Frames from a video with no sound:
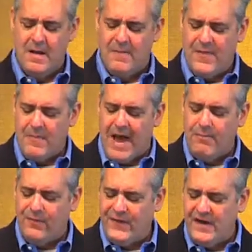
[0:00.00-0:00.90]
But the
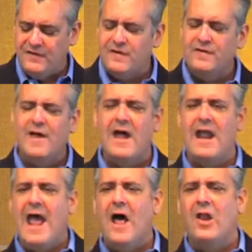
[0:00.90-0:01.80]
Bible teaches that
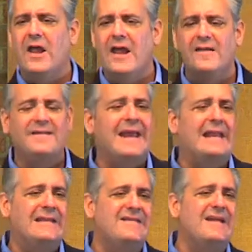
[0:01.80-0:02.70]
hell is
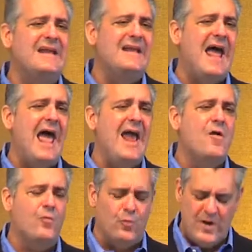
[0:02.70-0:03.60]
indeed a
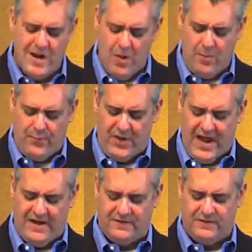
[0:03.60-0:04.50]
real
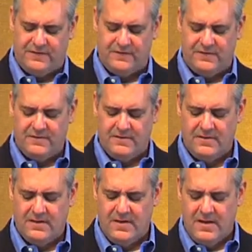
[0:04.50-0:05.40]
place
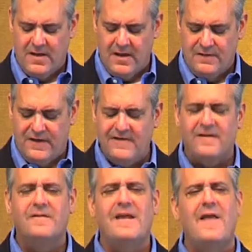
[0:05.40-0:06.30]

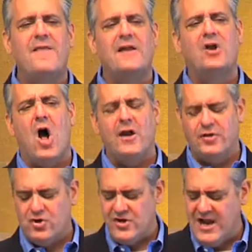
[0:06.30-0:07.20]
Jesus said that God
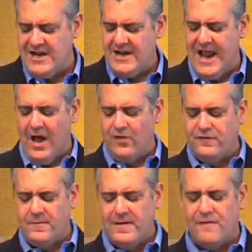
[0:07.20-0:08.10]
created hell
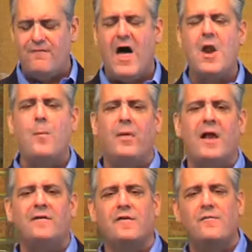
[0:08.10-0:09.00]
to be the final
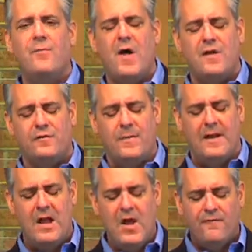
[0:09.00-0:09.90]
place of
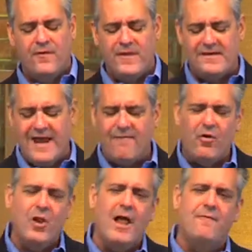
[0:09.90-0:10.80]
punishment for the
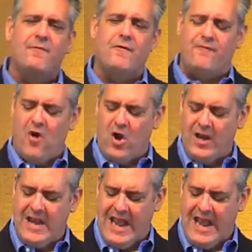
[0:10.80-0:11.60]
devil and for fallen